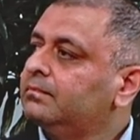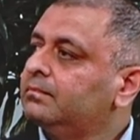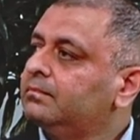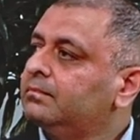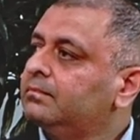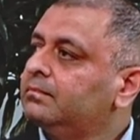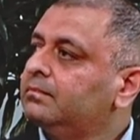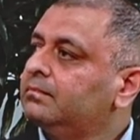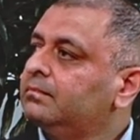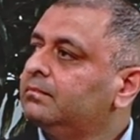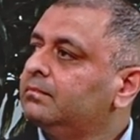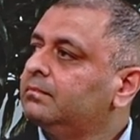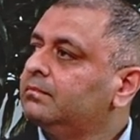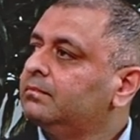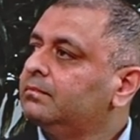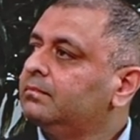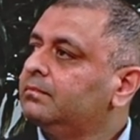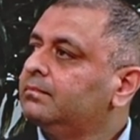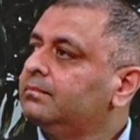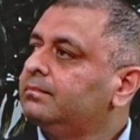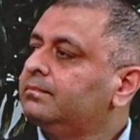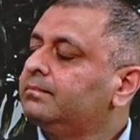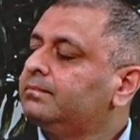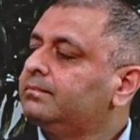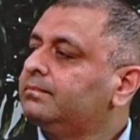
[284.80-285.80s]

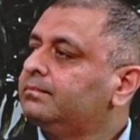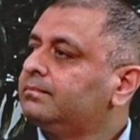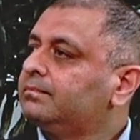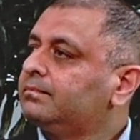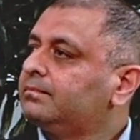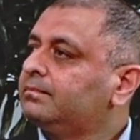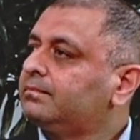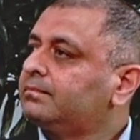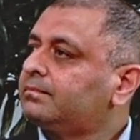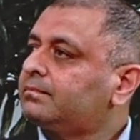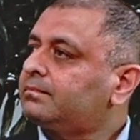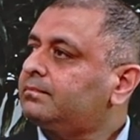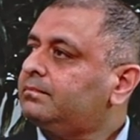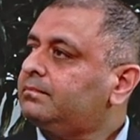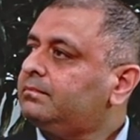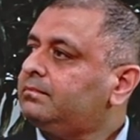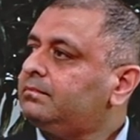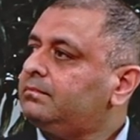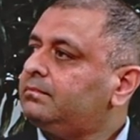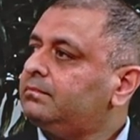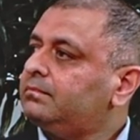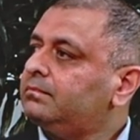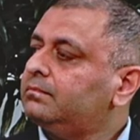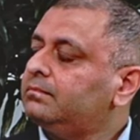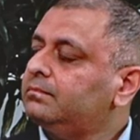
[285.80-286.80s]

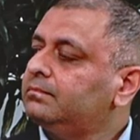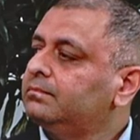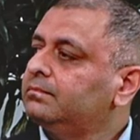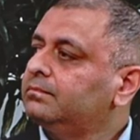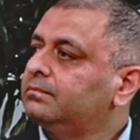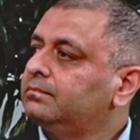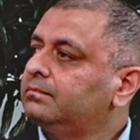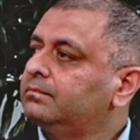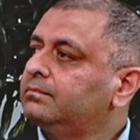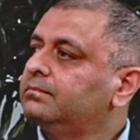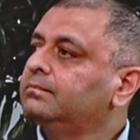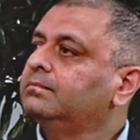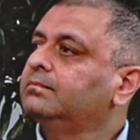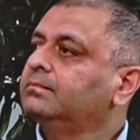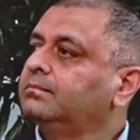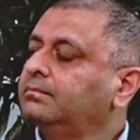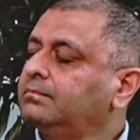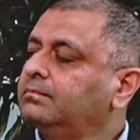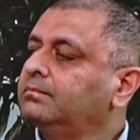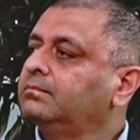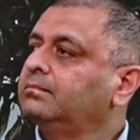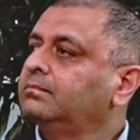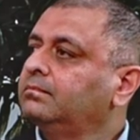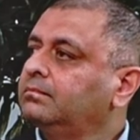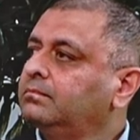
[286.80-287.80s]

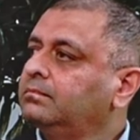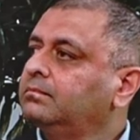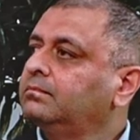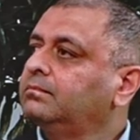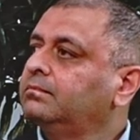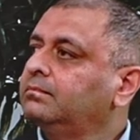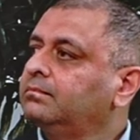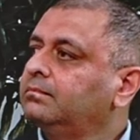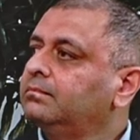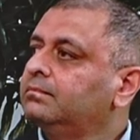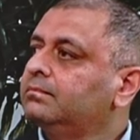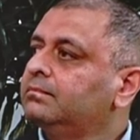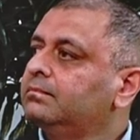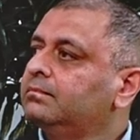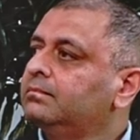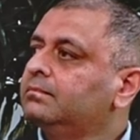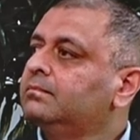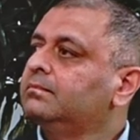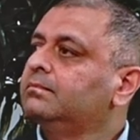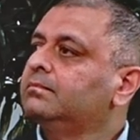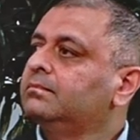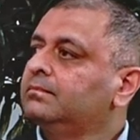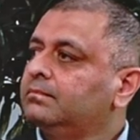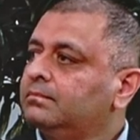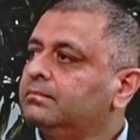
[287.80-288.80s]

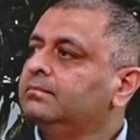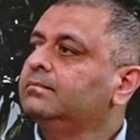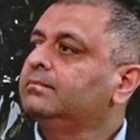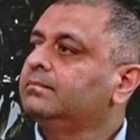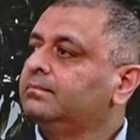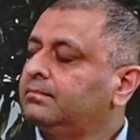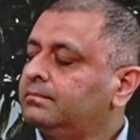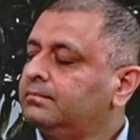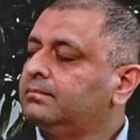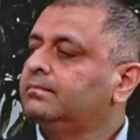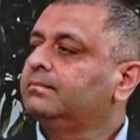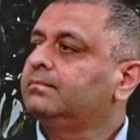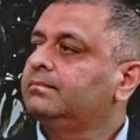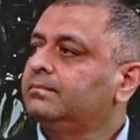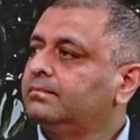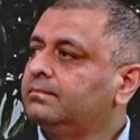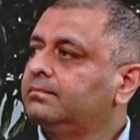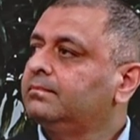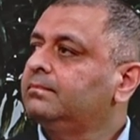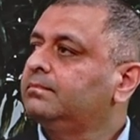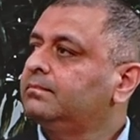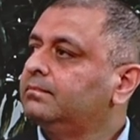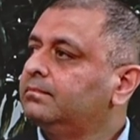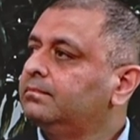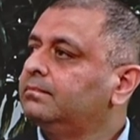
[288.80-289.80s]
This person isn't speaking.